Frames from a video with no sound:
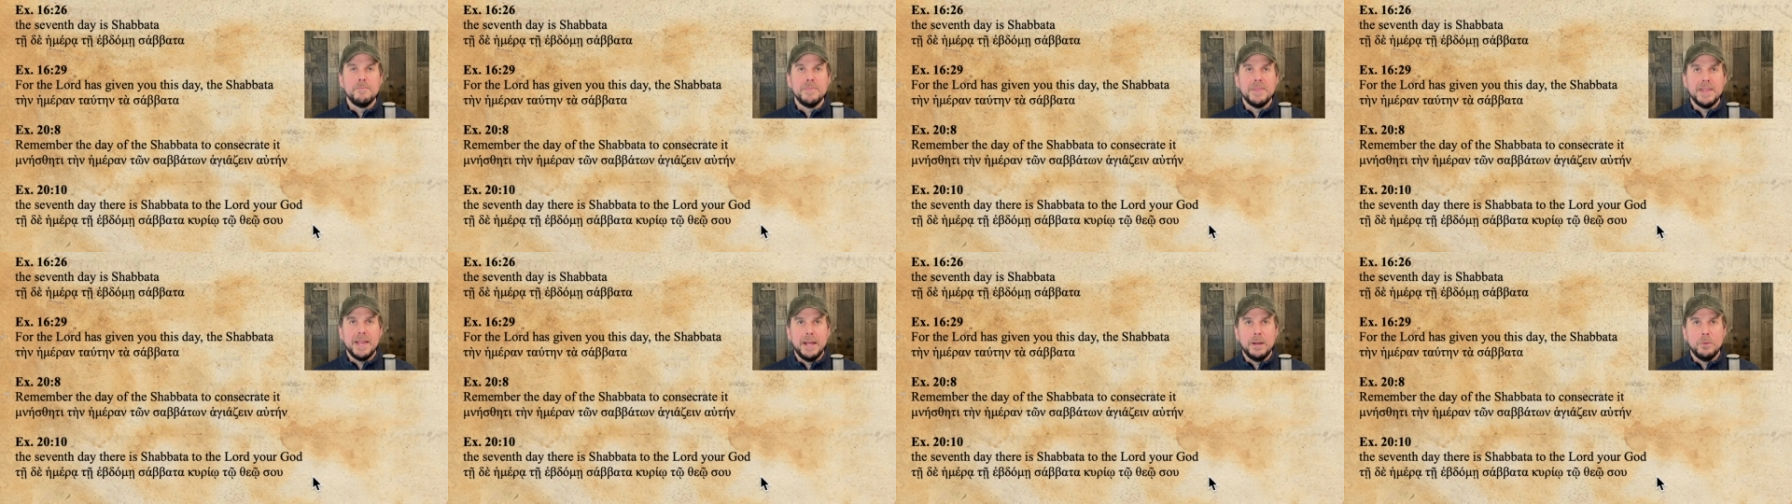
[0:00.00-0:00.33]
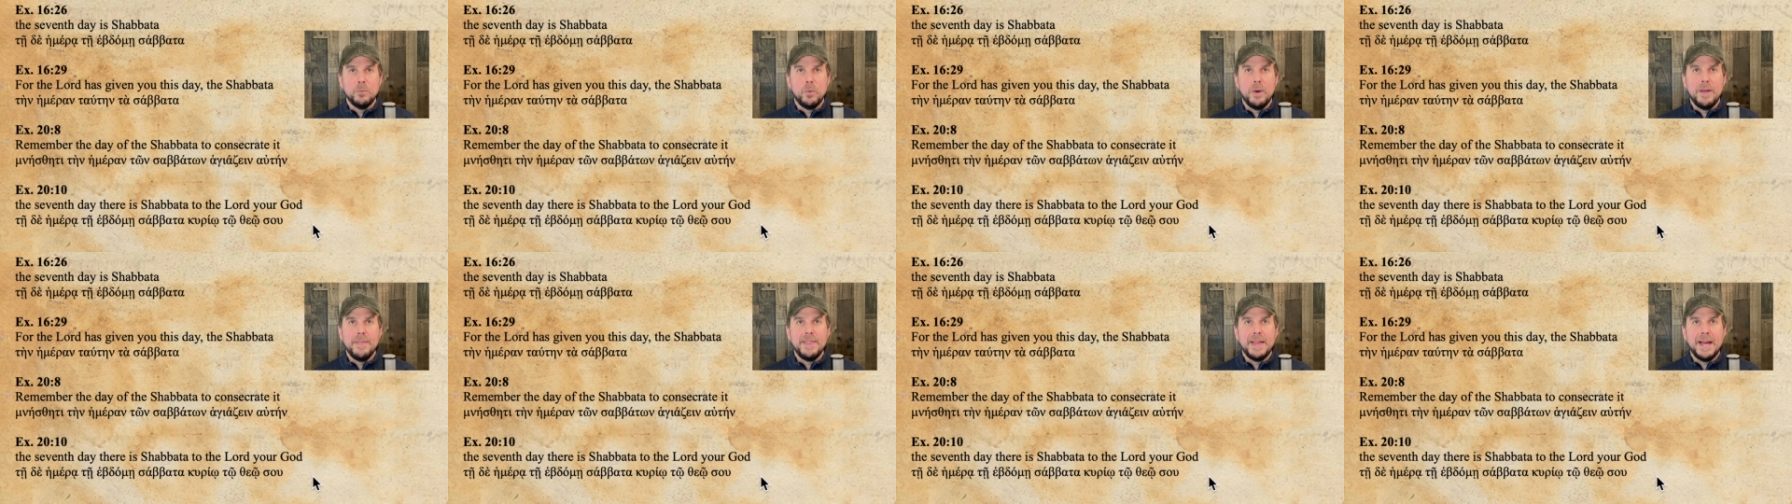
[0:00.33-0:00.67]
And
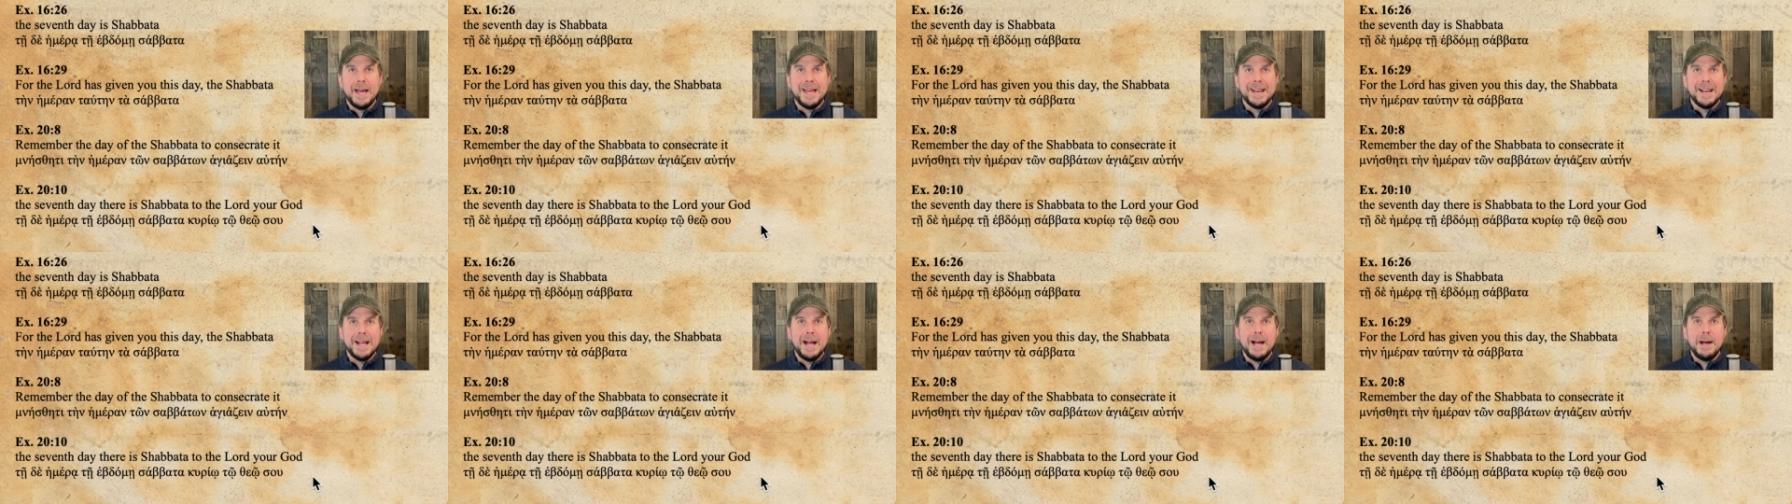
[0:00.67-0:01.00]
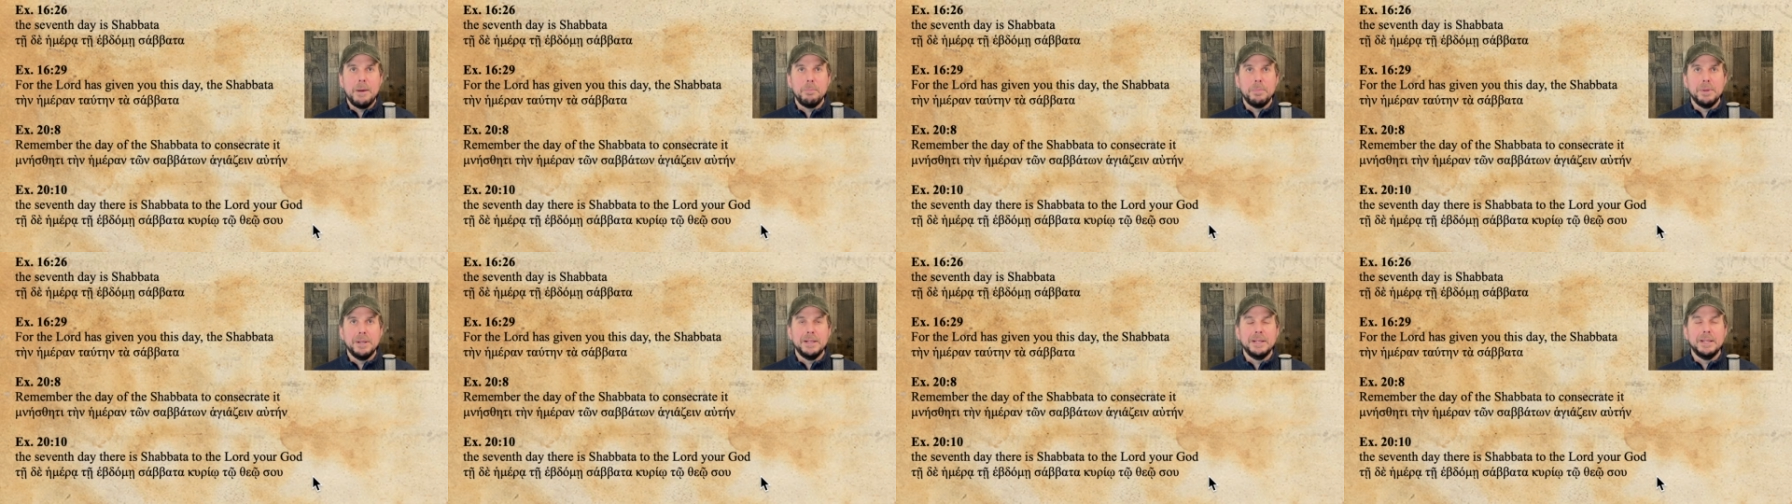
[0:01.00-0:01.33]
when that
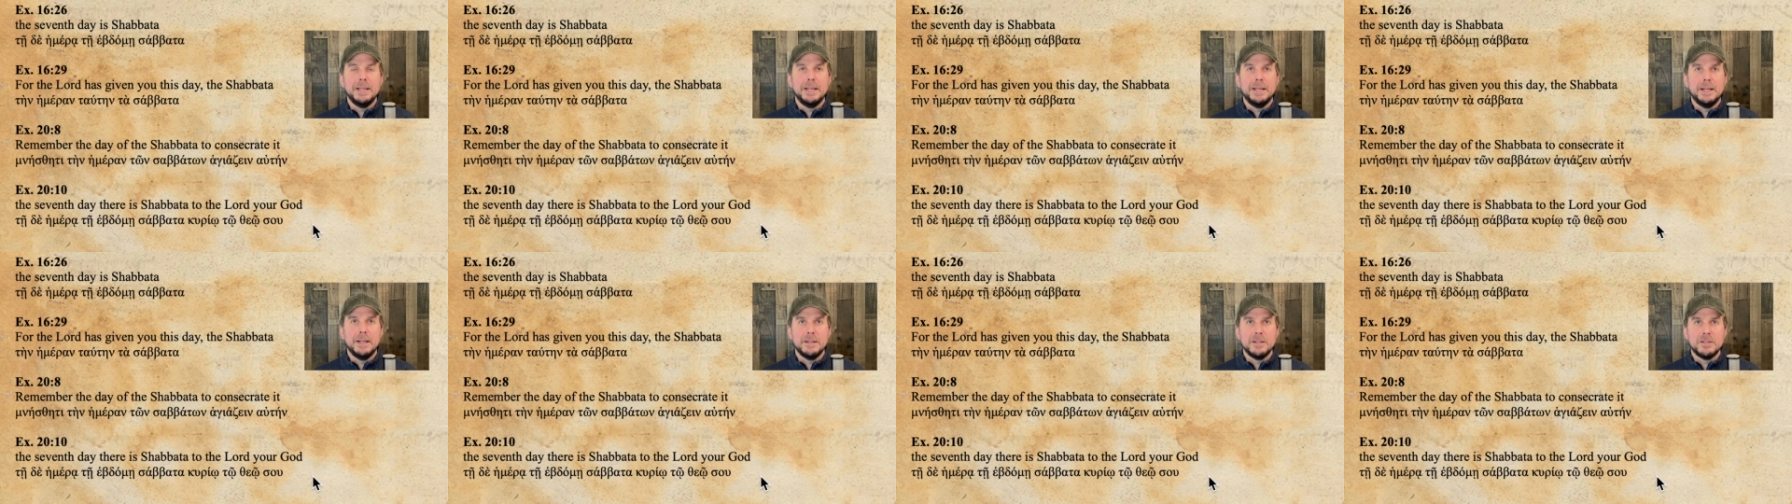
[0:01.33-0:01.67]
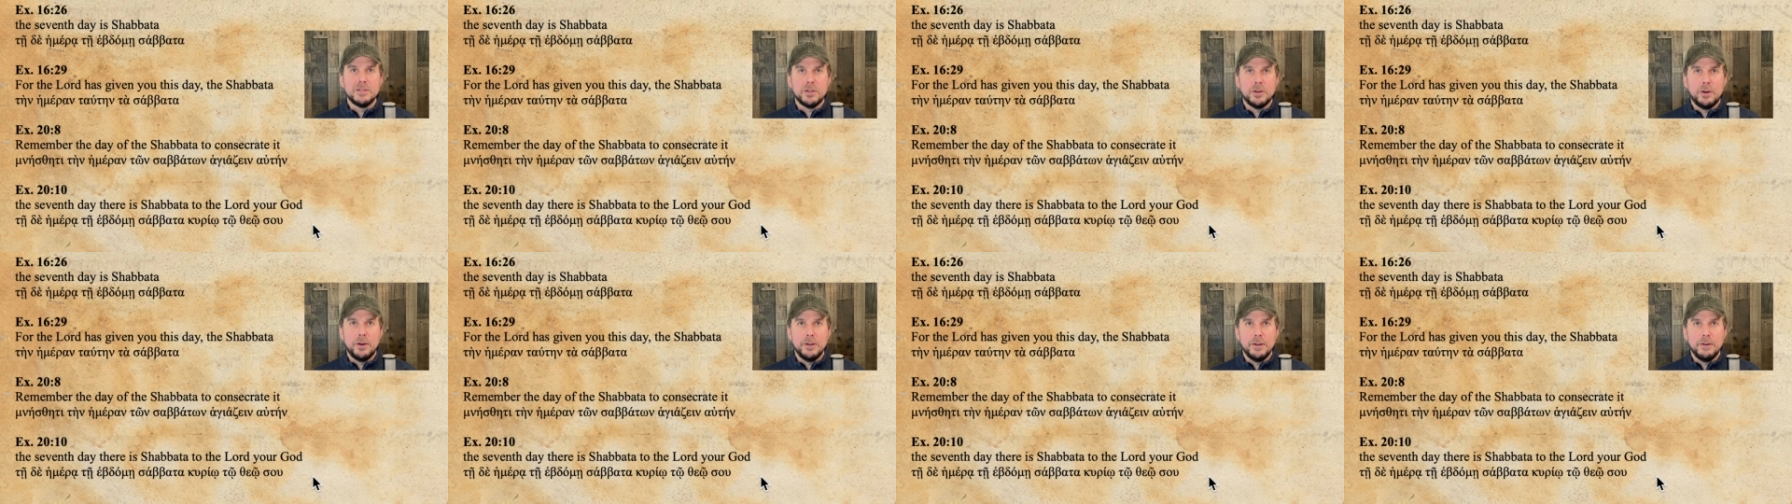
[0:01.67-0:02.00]
happened, it
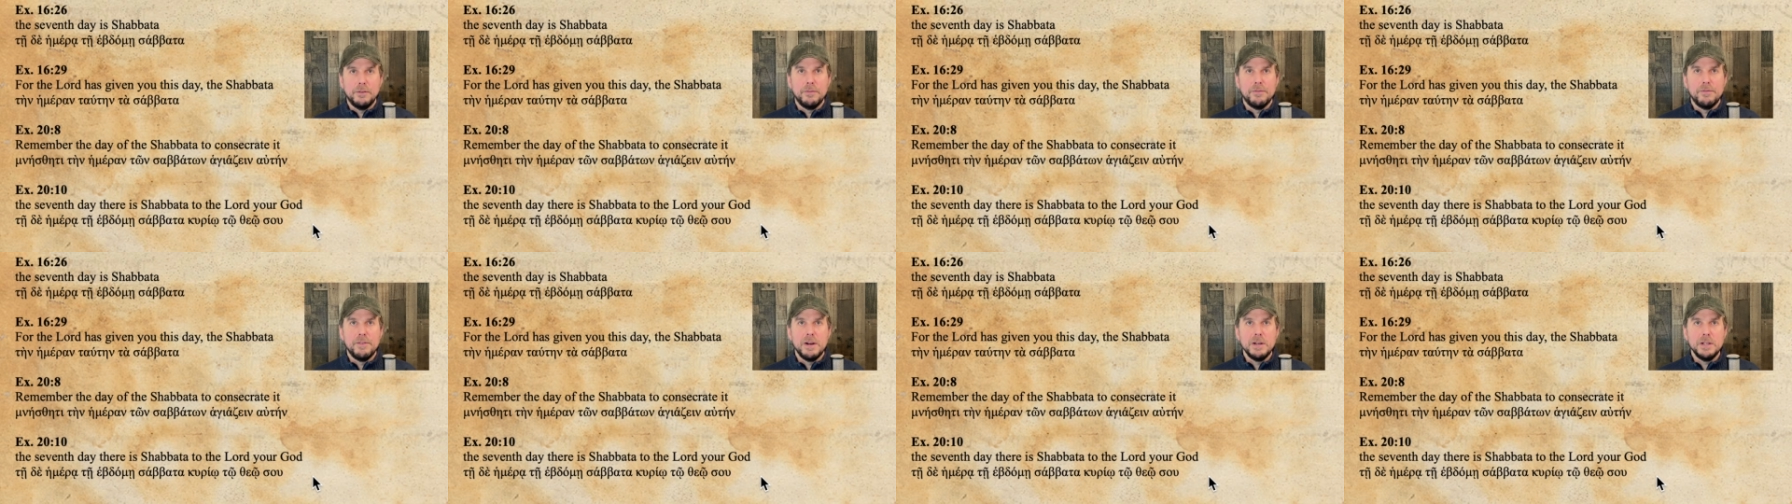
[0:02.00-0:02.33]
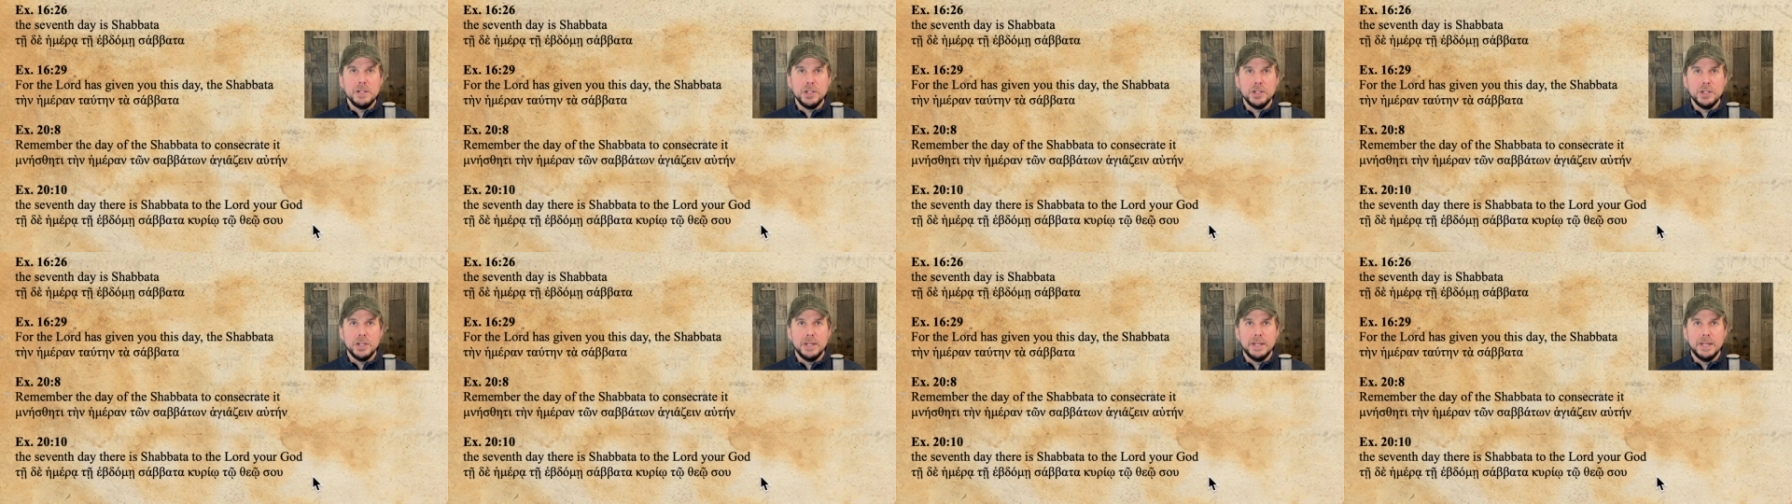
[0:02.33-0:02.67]
started
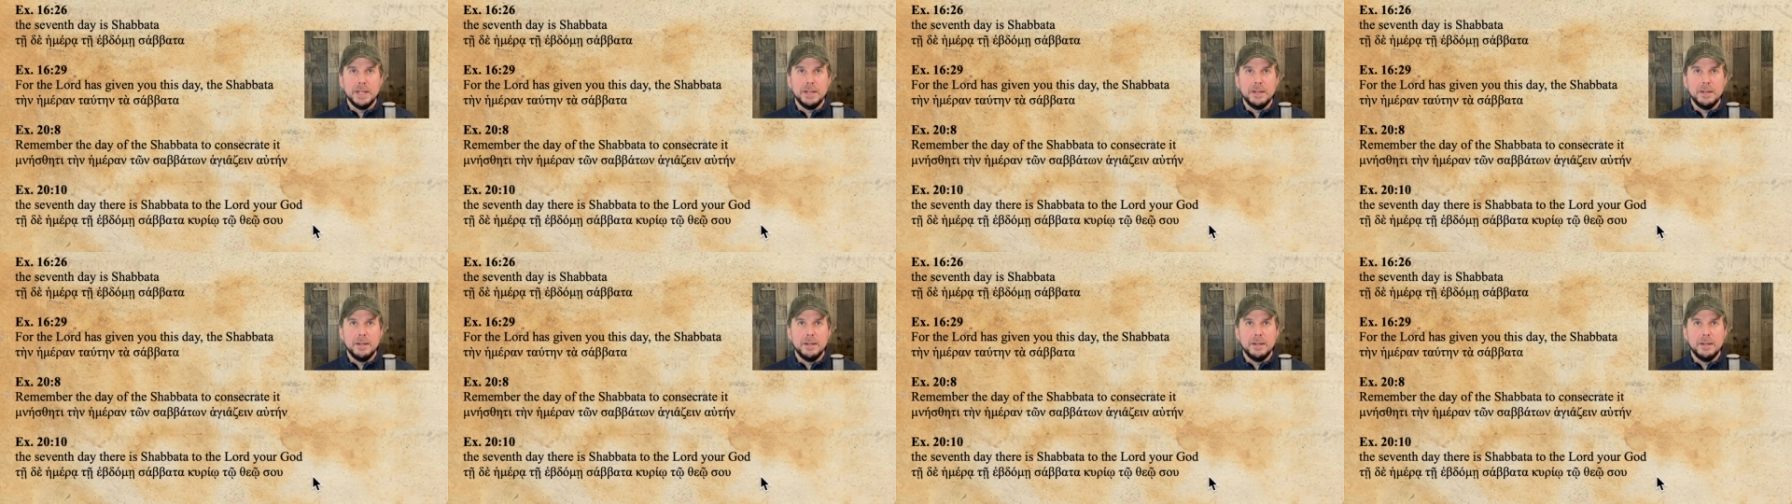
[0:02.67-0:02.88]
functioning